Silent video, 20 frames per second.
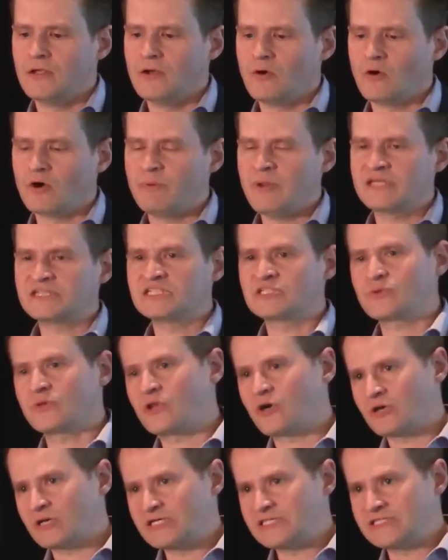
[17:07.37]
Or patients with
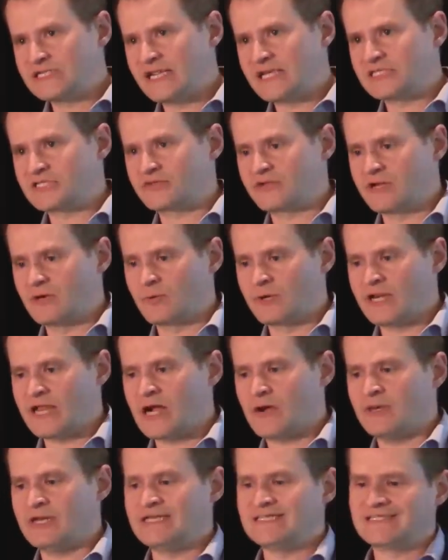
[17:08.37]
Hurley stage 3, where
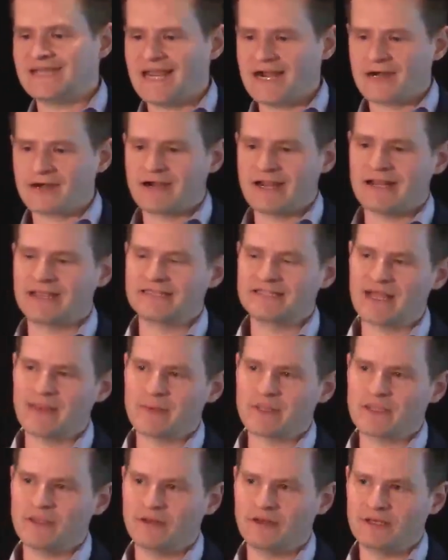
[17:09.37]
now an entire
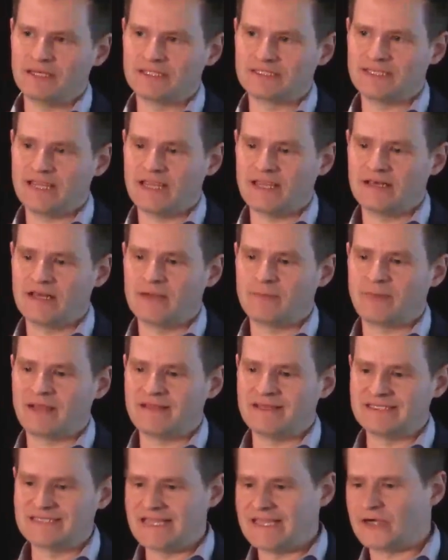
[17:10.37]
anatomic unit is taken up by
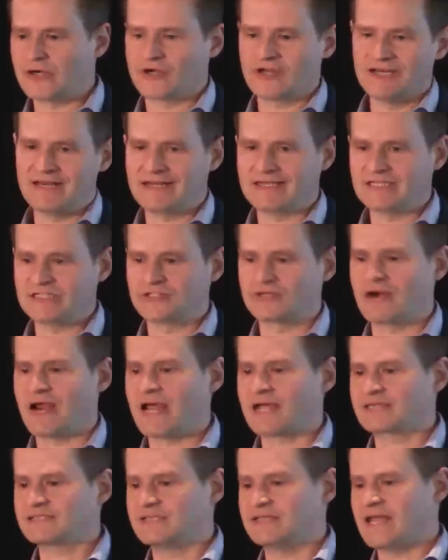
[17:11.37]
these interconnected
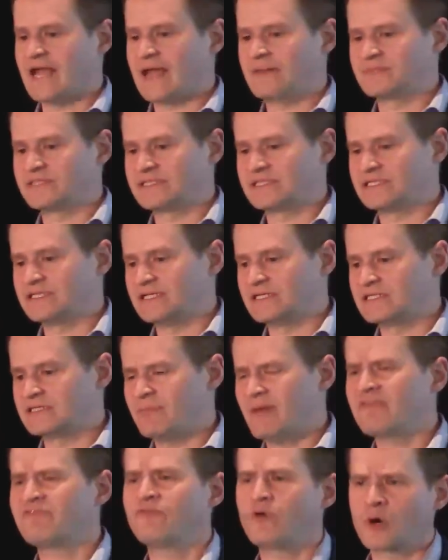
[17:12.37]
tracts and abscesses,
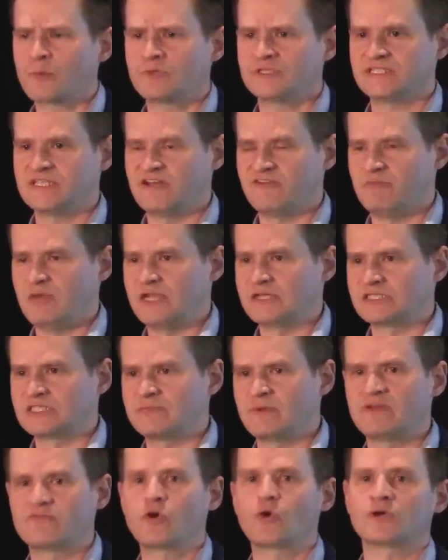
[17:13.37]
about 4% of patients.
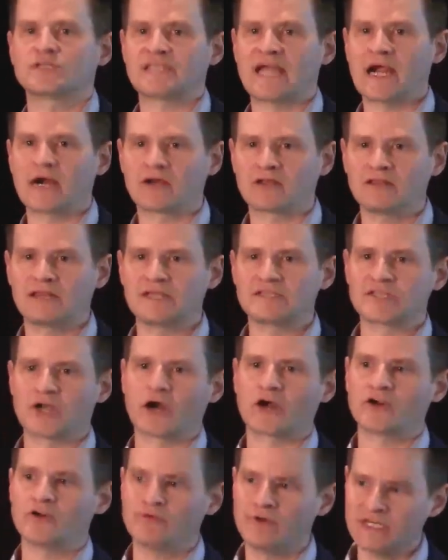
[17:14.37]
But of course, our clinics
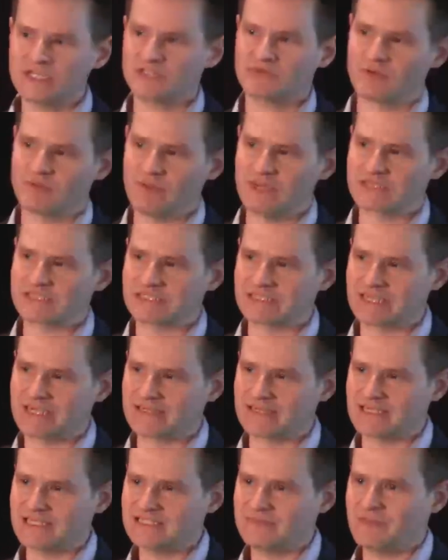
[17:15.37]
are enriched with patients like
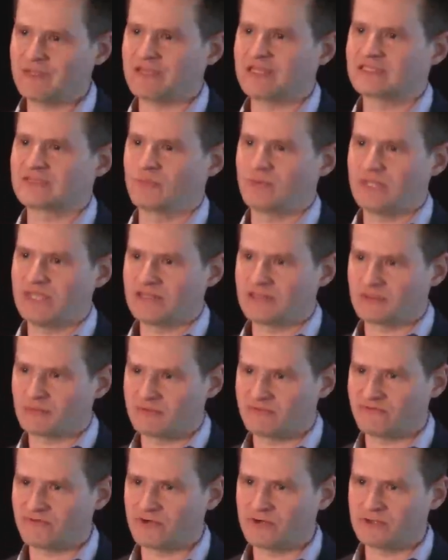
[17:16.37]
this because we get the
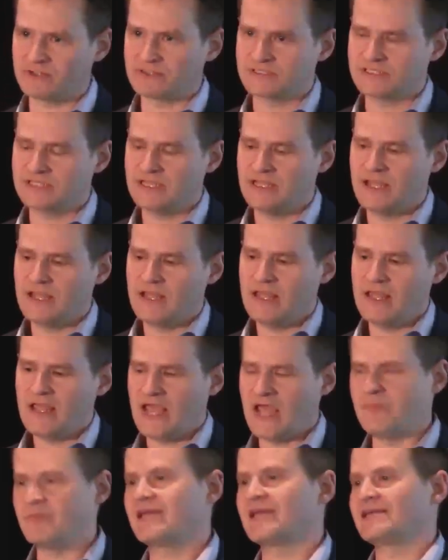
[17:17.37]
referrals
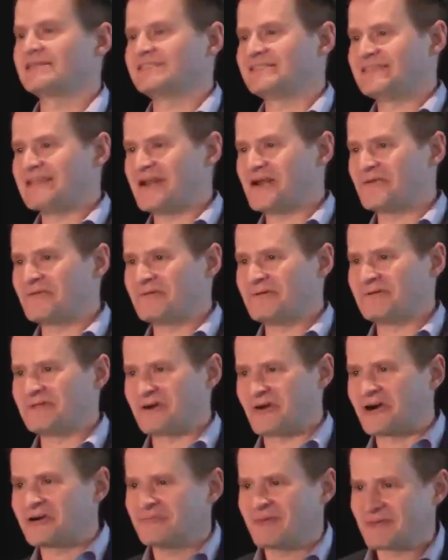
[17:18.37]
and because they're
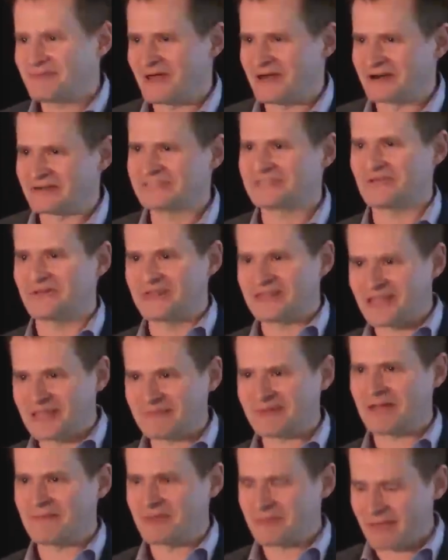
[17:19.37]
hard to make better, so they
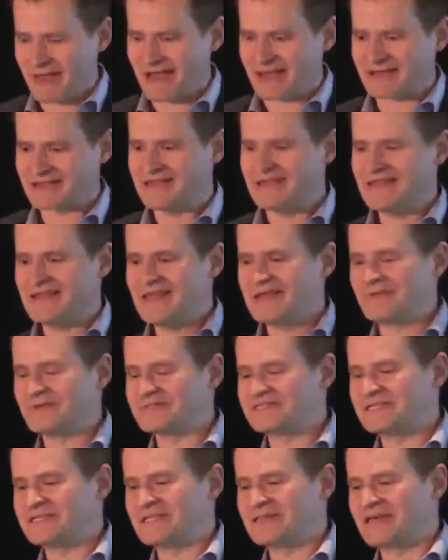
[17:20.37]
keep coming back. We
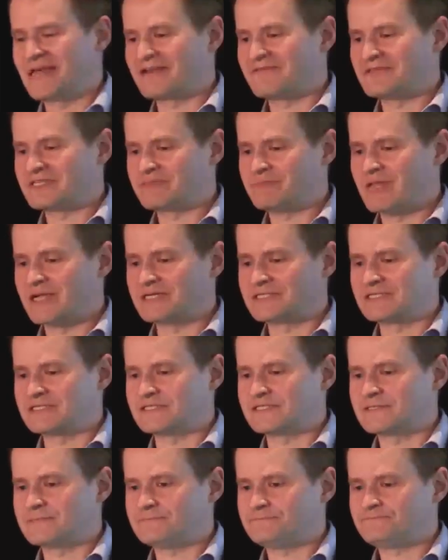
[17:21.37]
see a lot of these
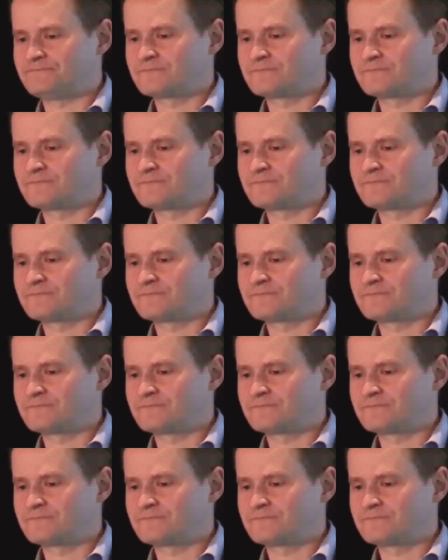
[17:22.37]
patients.